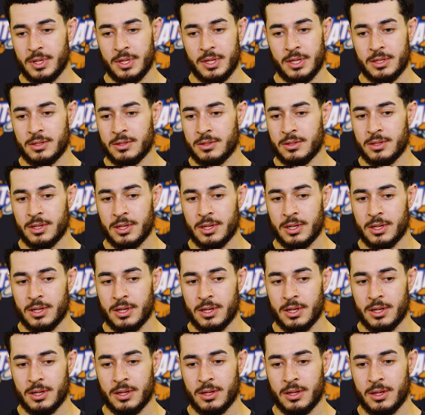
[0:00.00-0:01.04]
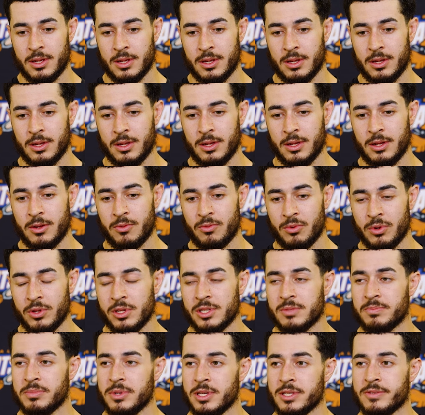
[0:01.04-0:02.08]
It
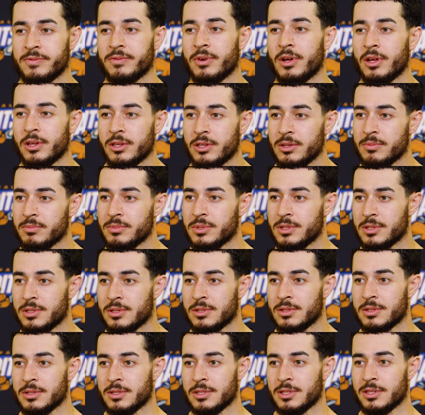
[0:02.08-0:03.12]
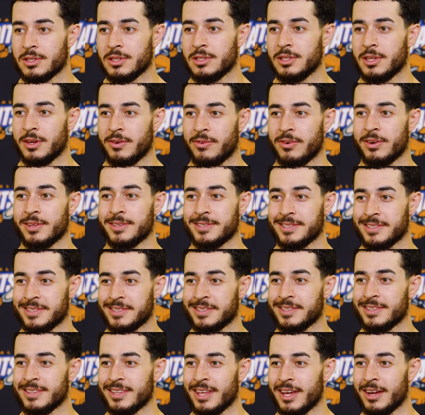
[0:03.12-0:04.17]
really speaks volumes to the
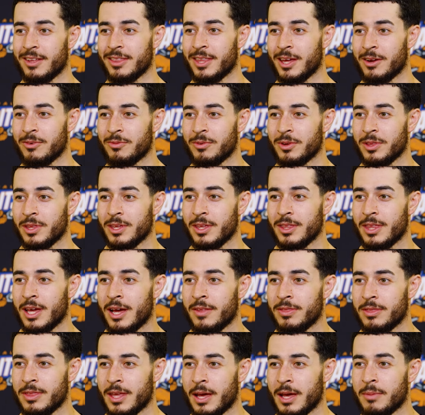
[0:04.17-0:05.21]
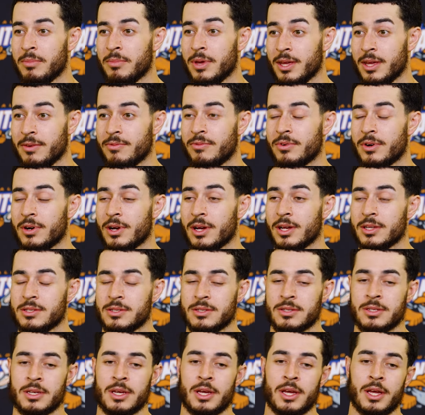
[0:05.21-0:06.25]
difference that made for
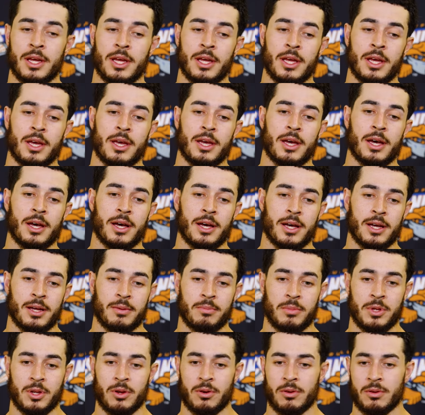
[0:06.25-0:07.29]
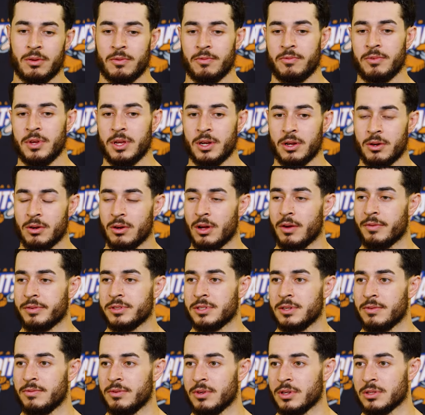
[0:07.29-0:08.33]
us. You know, Vino
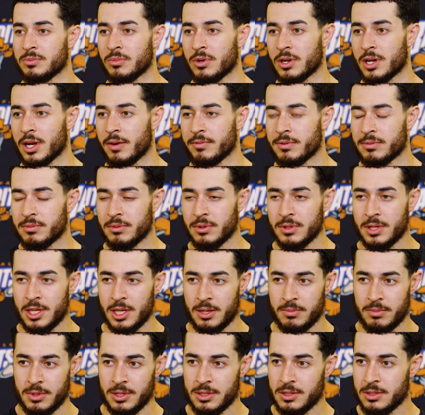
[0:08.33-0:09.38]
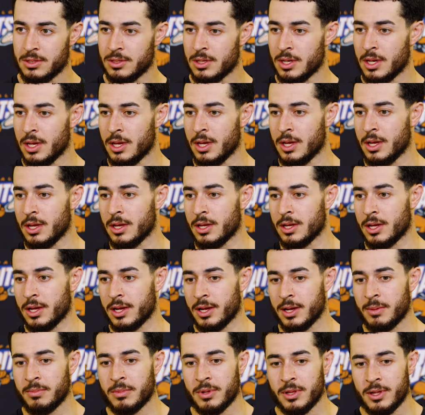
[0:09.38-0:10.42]
obviously feels more comfortable with him. He's
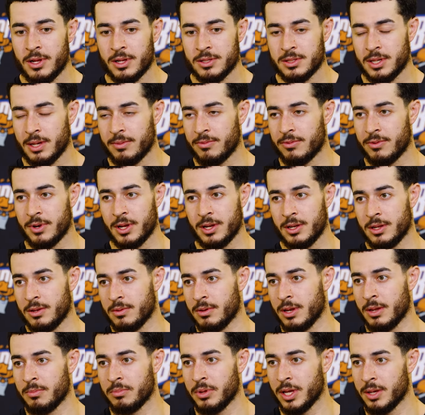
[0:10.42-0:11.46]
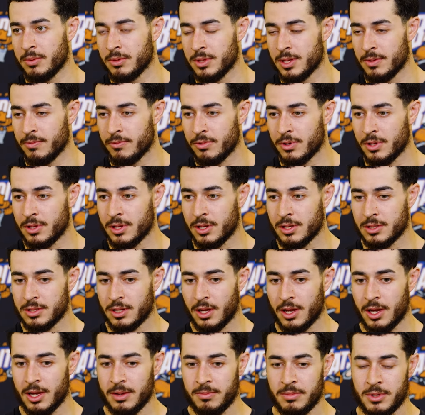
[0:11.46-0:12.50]
a longtime friend and played with him for a long
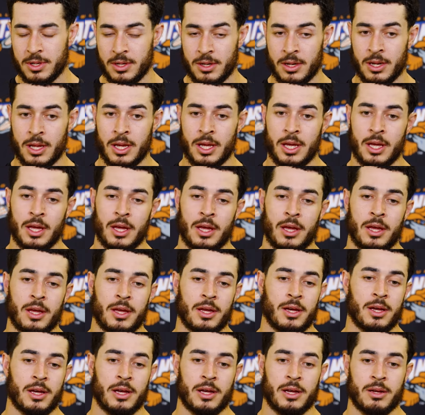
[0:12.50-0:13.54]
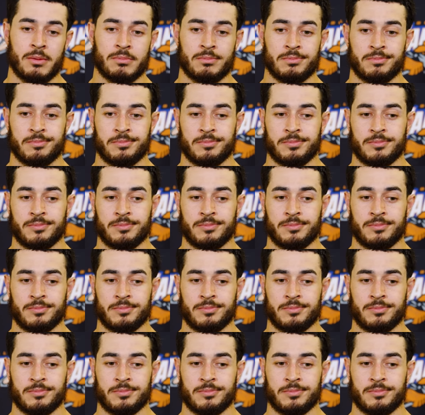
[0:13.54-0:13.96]
time. And